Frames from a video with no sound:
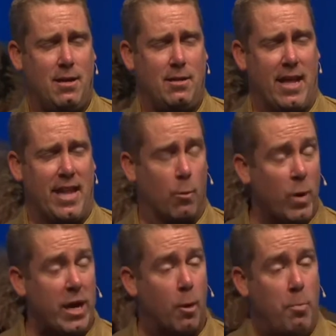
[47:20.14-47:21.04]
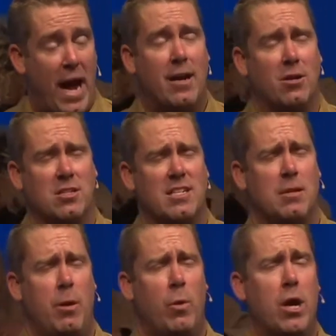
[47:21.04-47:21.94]
that we are beggars. Listen
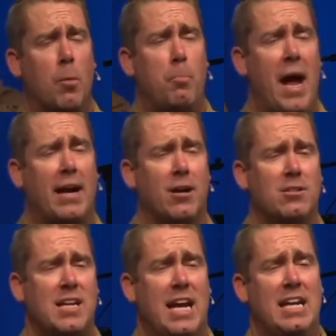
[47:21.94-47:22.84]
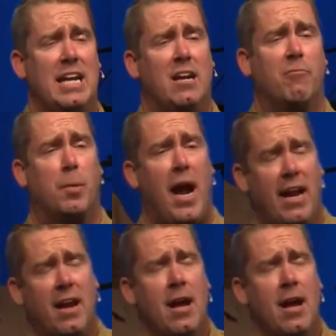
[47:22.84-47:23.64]
to me, we are beggars in need of bread.